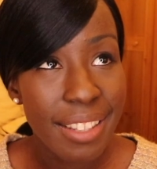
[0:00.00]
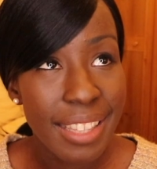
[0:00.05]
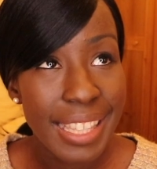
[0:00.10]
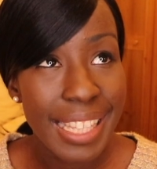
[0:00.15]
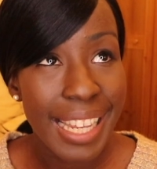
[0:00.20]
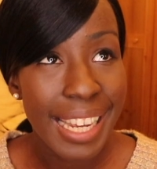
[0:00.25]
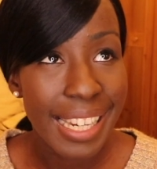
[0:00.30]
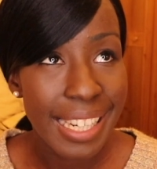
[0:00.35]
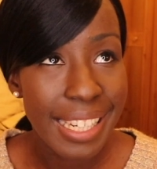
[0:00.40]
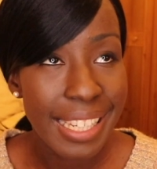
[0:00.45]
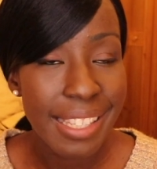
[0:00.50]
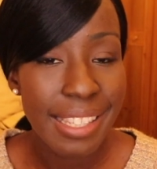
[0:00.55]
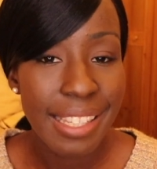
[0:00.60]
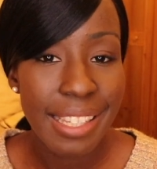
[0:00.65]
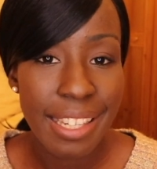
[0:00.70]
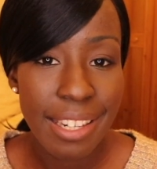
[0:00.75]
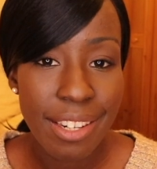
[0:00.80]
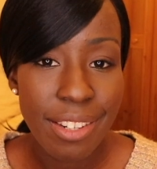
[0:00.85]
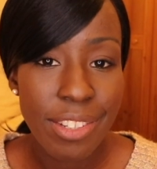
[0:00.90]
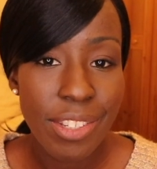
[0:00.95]
nice
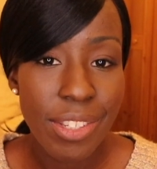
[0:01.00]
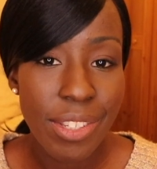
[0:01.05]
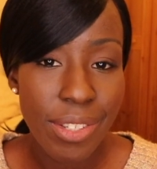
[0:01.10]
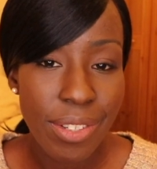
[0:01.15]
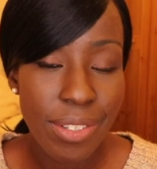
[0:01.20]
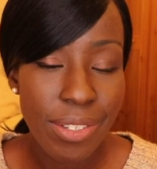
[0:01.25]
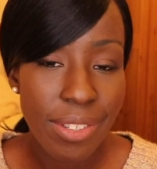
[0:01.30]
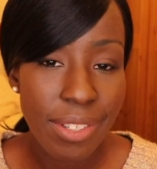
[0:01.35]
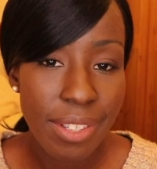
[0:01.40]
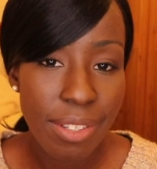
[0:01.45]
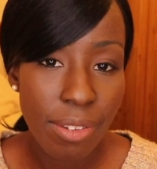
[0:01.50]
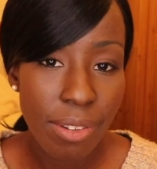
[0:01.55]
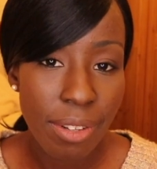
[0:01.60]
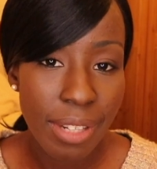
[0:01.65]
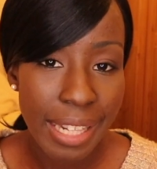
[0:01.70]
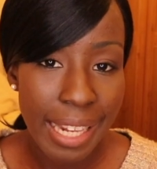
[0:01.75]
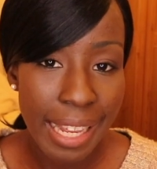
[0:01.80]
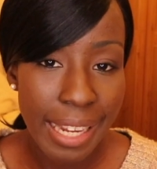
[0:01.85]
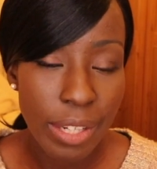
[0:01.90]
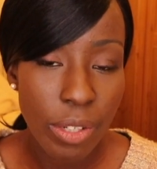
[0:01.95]
linen suits or
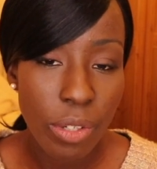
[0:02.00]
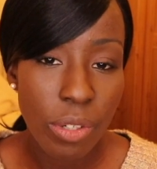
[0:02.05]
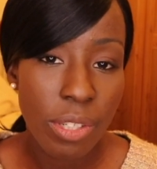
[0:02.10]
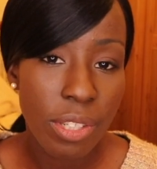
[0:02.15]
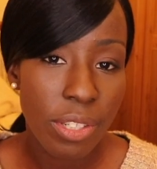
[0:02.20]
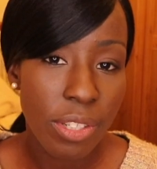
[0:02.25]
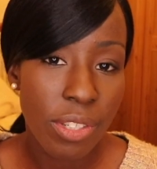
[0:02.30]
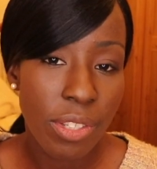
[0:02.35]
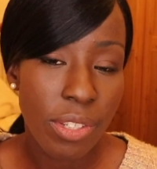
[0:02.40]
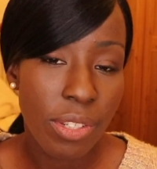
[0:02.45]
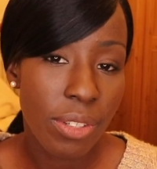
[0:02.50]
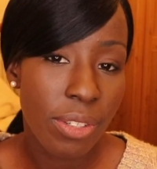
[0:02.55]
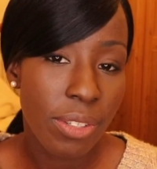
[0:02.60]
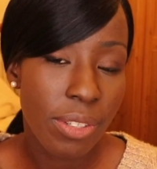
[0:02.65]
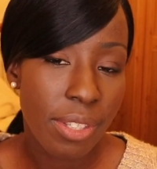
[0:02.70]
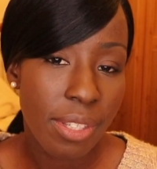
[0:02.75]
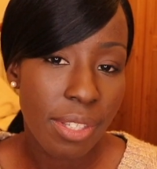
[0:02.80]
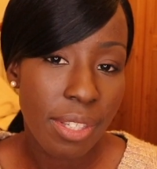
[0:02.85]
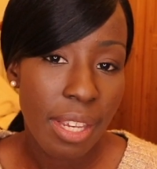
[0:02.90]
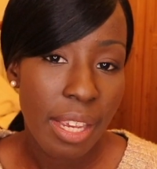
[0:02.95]
light coloured
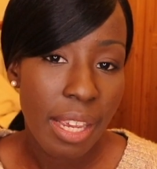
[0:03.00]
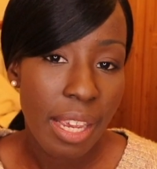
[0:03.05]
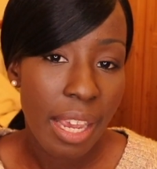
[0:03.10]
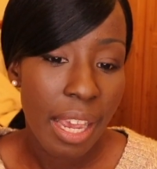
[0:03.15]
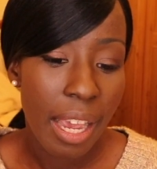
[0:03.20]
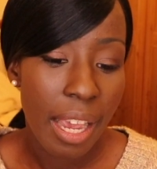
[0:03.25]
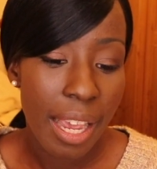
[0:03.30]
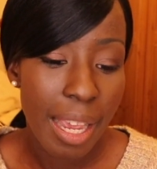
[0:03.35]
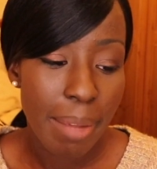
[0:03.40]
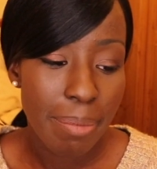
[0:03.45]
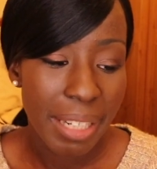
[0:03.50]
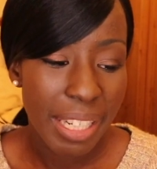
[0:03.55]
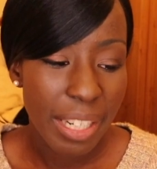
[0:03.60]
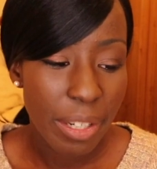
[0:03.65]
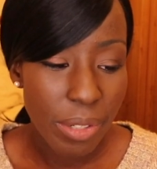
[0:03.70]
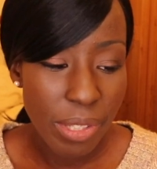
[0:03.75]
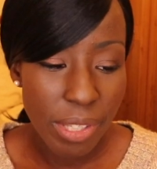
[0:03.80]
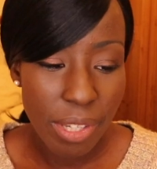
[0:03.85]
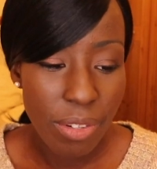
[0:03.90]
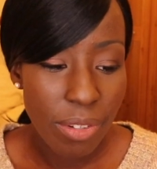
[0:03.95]
suits. And I
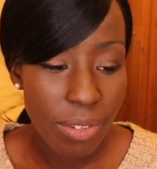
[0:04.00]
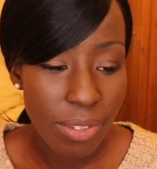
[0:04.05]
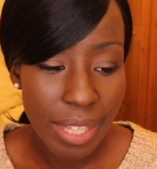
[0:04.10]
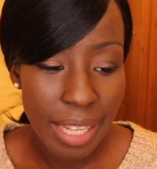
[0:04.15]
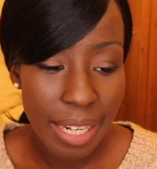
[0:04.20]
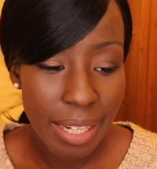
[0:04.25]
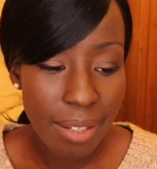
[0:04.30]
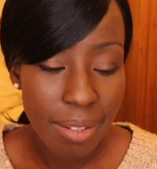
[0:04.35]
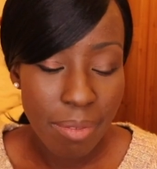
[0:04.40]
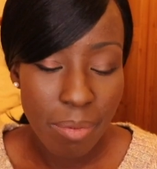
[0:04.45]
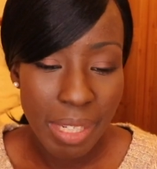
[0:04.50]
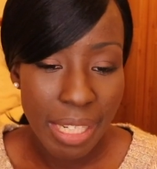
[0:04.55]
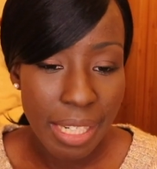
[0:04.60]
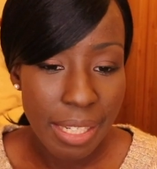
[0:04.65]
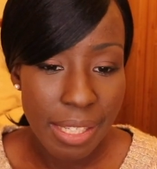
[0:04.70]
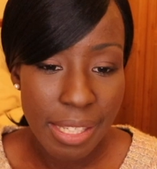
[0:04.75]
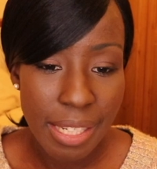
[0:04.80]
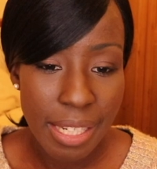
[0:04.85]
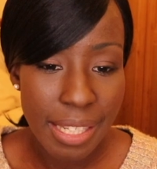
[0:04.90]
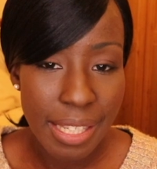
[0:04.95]
also knew then when
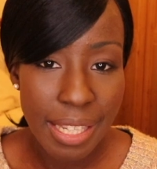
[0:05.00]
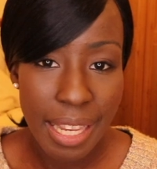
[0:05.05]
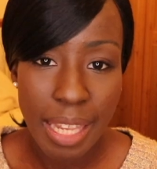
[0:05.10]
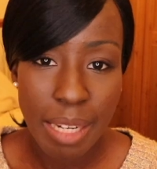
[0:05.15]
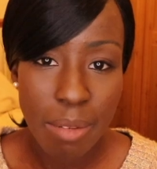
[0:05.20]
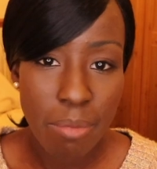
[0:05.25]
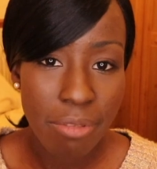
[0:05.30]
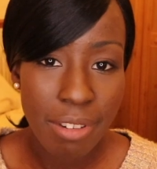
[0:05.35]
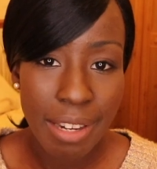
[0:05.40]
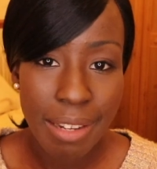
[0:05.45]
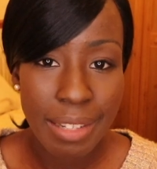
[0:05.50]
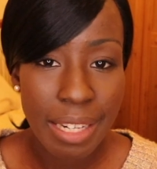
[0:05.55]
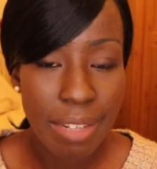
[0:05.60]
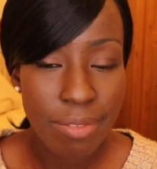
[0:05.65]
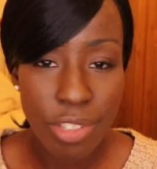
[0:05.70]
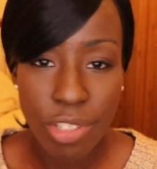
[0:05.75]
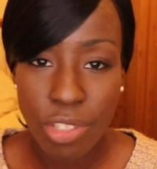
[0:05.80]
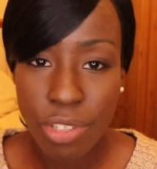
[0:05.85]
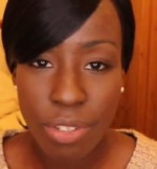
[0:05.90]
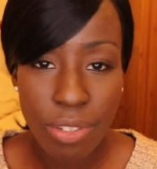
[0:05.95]
I'd say tan brown
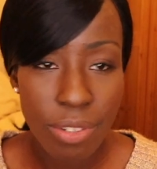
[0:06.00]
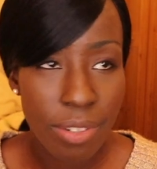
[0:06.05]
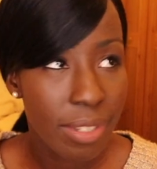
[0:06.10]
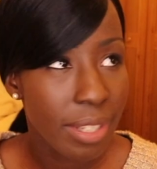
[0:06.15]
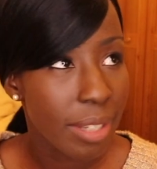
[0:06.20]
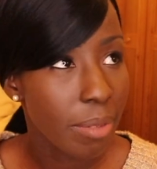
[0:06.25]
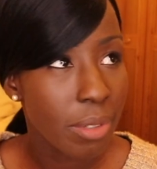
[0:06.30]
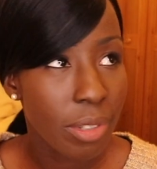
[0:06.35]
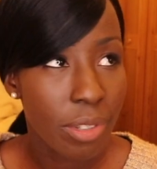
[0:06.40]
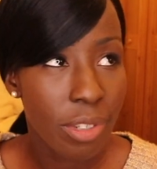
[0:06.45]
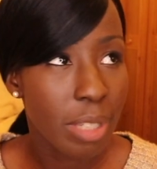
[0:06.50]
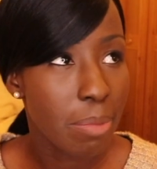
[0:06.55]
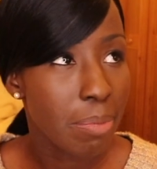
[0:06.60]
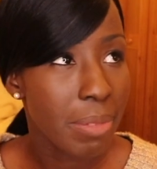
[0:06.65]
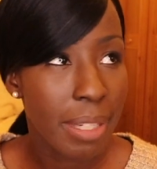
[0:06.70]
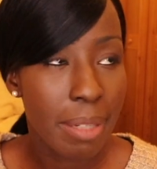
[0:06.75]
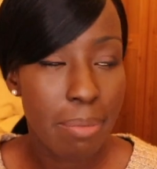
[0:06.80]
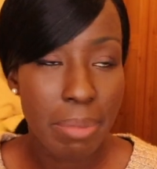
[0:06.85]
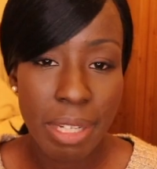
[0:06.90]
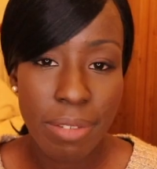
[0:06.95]
leather shoes, it would just
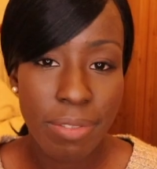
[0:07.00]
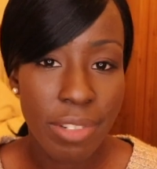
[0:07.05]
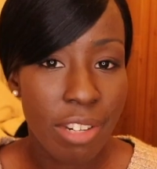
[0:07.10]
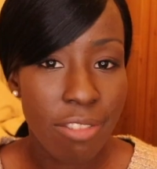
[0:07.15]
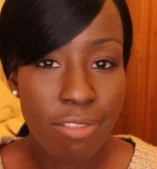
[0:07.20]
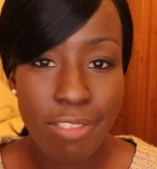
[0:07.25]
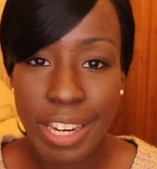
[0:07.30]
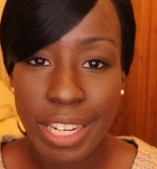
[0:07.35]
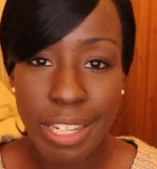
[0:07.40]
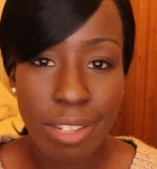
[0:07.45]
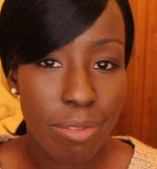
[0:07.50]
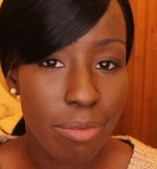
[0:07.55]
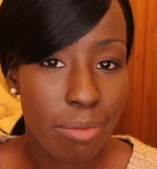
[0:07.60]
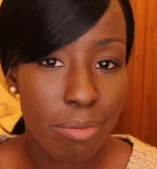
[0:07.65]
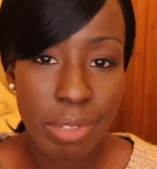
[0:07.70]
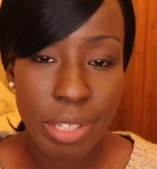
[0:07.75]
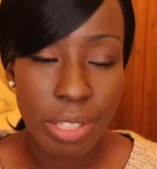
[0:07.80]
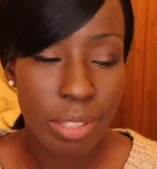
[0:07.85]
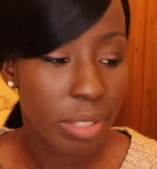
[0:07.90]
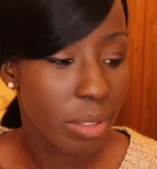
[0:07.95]
be a bit of an array of
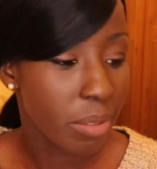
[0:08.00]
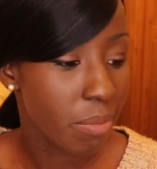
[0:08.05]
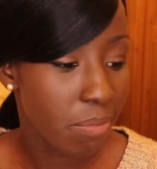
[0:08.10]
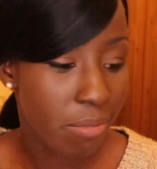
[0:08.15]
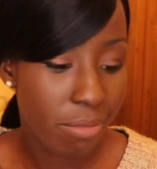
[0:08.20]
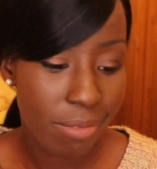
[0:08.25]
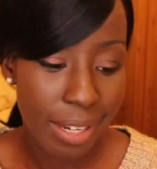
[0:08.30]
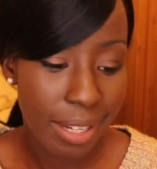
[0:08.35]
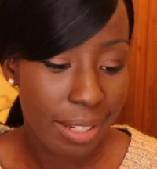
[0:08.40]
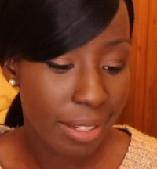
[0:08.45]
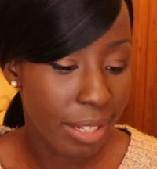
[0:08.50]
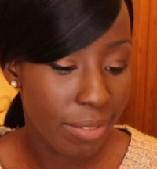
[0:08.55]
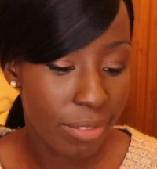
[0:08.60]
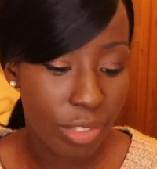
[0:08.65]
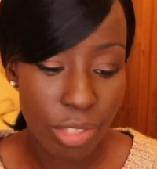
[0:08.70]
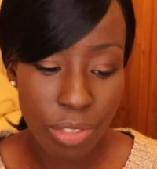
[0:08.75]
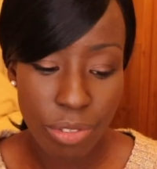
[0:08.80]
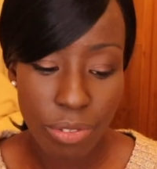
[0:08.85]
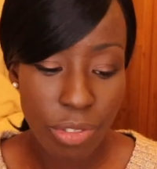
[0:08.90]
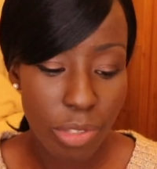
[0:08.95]
which brown leather
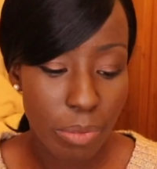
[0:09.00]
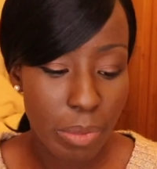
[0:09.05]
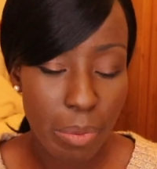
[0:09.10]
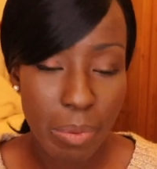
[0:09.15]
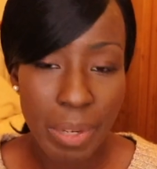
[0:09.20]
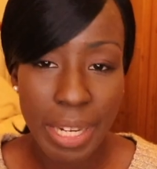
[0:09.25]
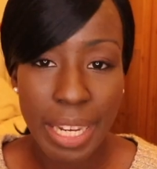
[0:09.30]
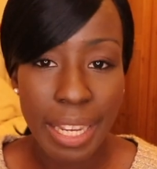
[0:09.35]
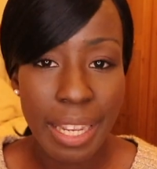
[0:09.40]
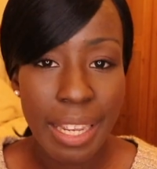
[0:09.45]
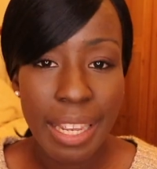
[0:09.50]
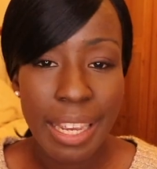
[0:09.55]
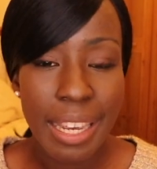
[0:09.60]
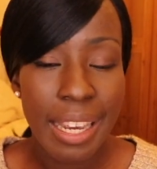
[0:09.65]
shoes do we wear.